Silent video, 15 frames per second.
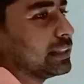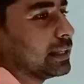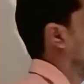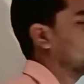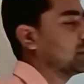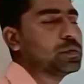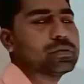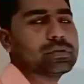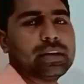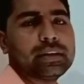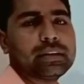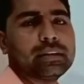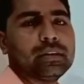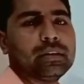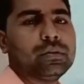You can suppose
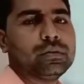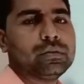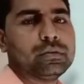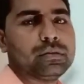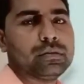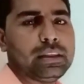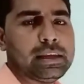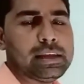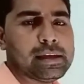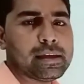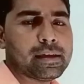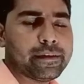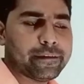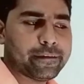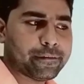that
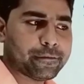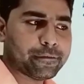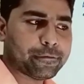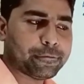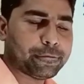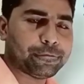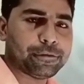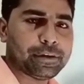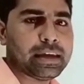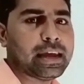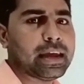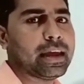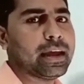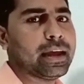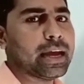the
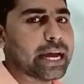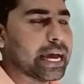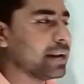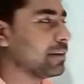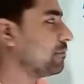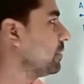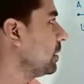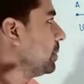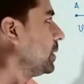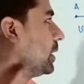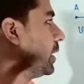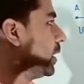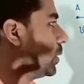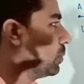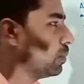VA and
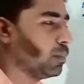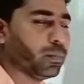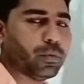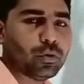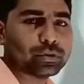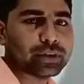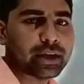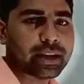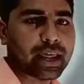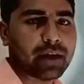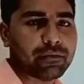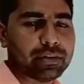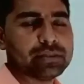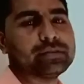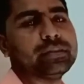VB both are
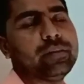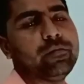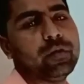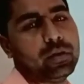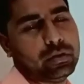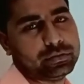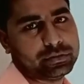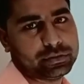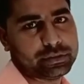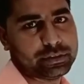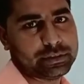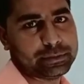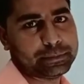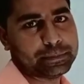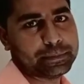having same
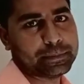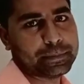velocity,